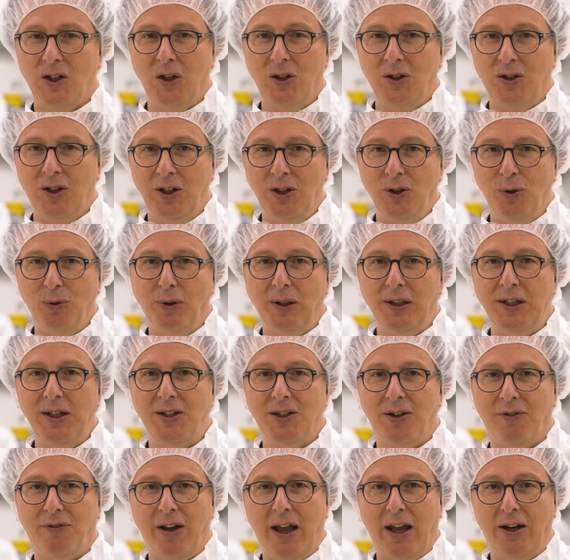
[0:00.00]
continual
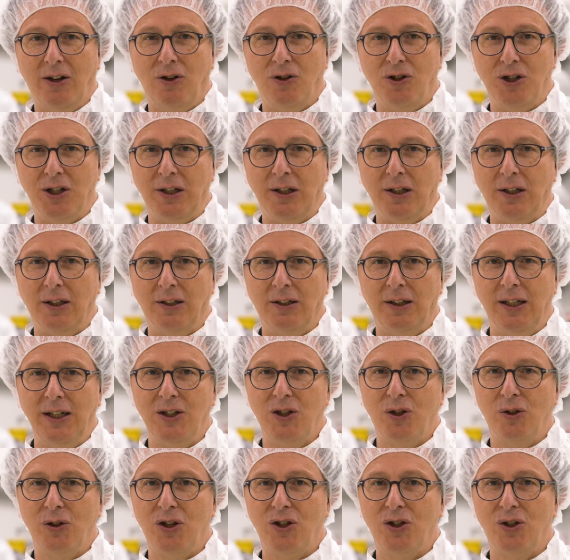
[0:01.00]
release of energy
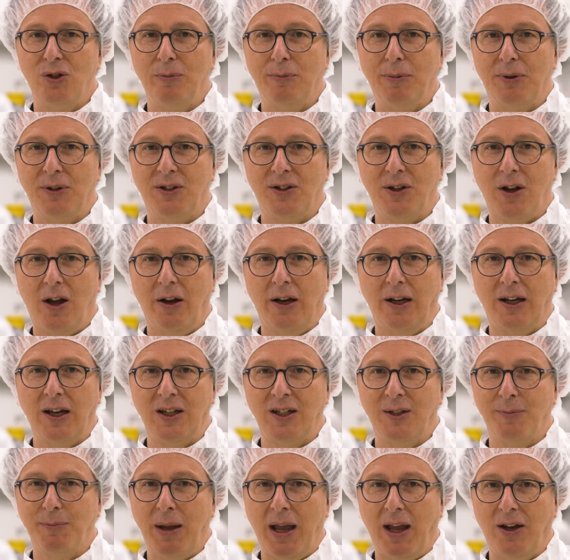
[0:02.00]
leads to the supersonic
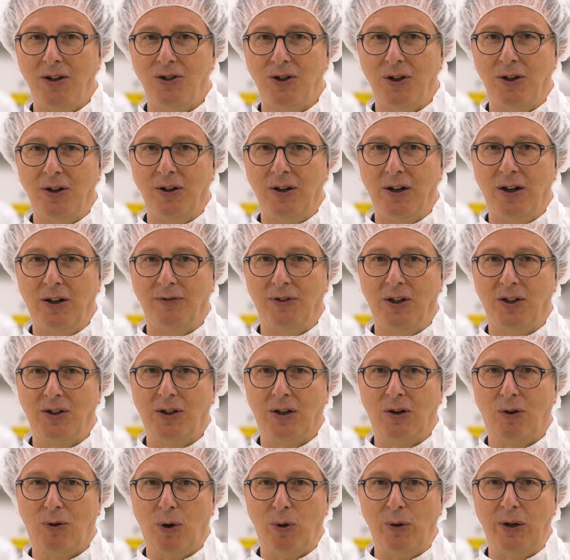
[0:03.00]
expansion of this
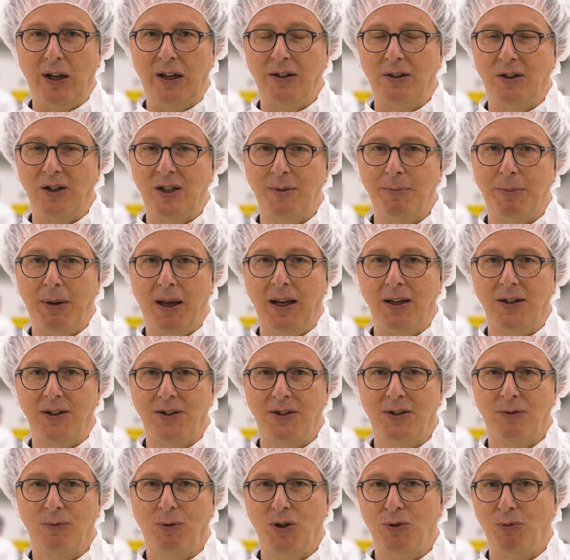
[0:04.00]
corona into
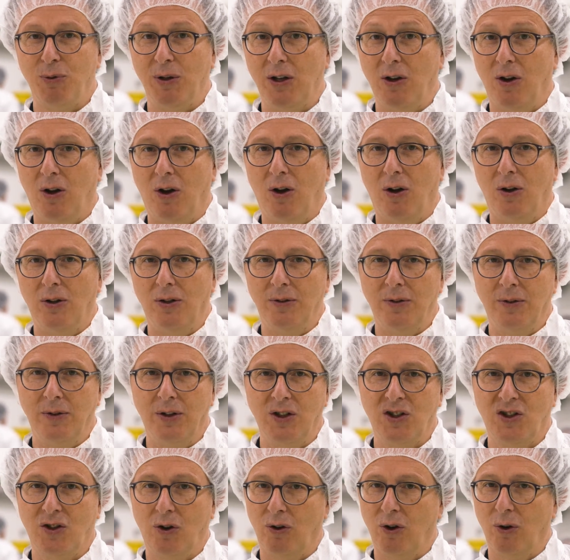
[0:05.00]
space, which we call the
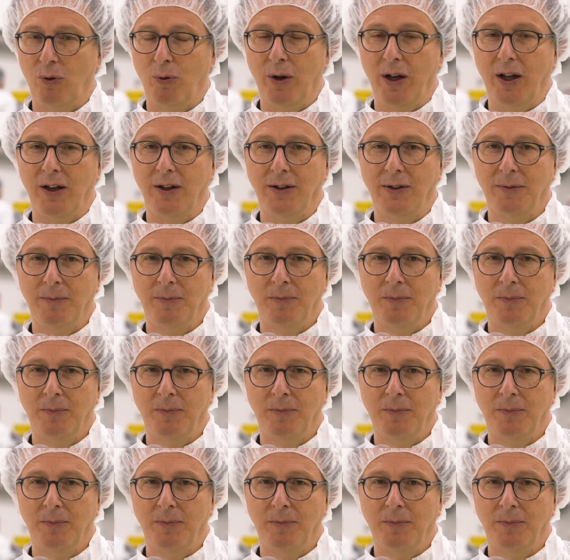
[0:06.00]
solar wind.